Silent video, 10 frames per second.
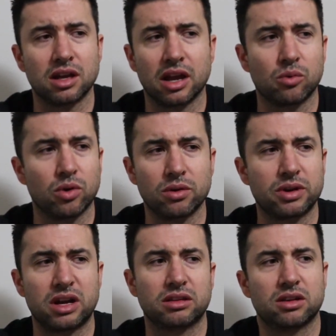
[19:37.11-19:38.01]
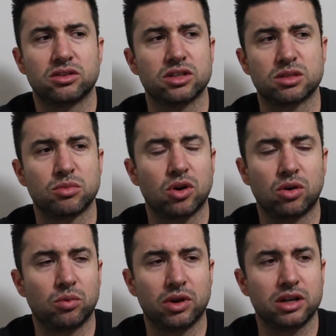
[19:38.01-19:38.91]
and we were down there just
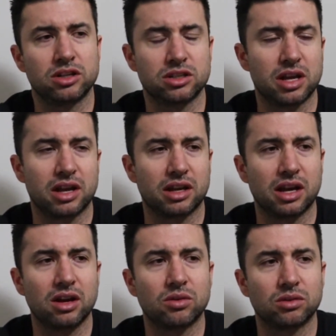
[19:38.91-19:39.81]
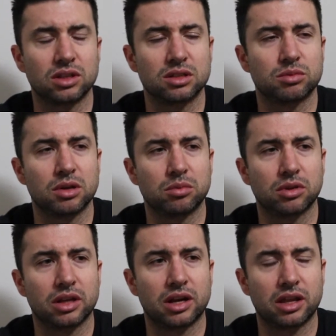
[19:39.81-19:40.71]
smoking weed, just hanging out with these
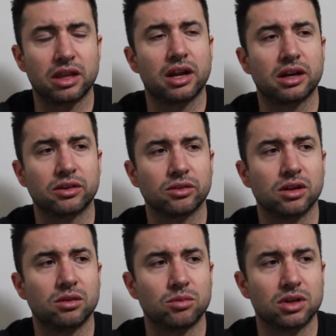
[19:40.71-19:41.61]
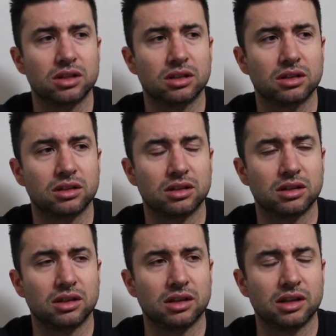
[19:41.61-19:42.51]
people that I, that I grew up with.
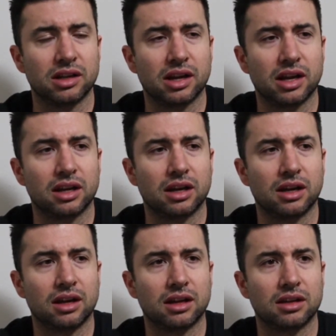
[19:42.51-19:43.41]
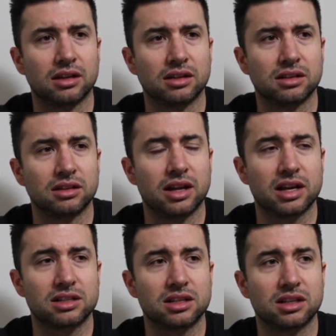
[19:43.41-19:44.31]
And uh,
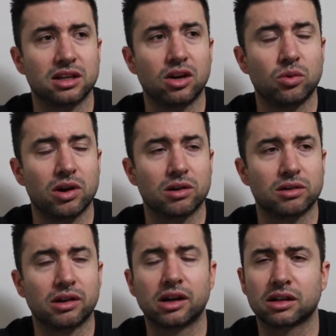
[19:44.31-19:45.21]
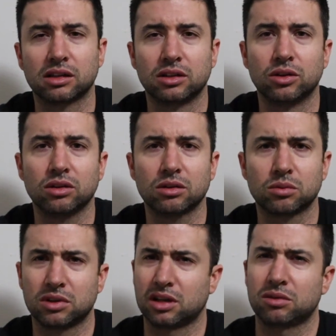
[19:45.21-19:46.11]
next thing you know, we heard a knock on the door,
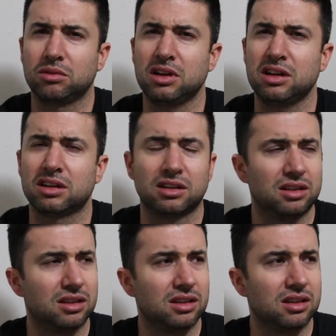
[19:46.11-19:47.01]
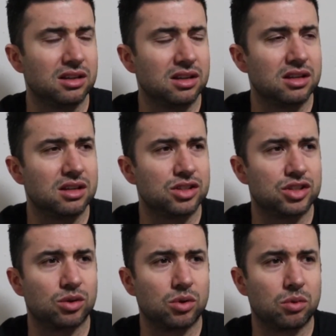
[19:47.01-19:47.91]
and we're like, what?
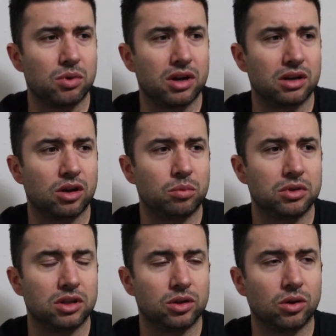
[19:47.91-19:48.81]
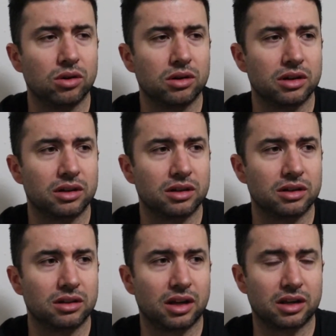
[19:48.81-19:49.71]
So we went and opened the door, and
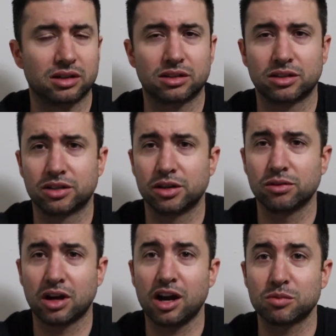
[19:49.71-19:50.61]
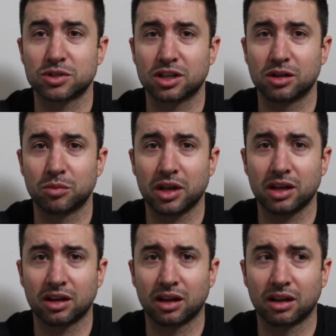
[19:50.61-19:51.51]
like two cops come in.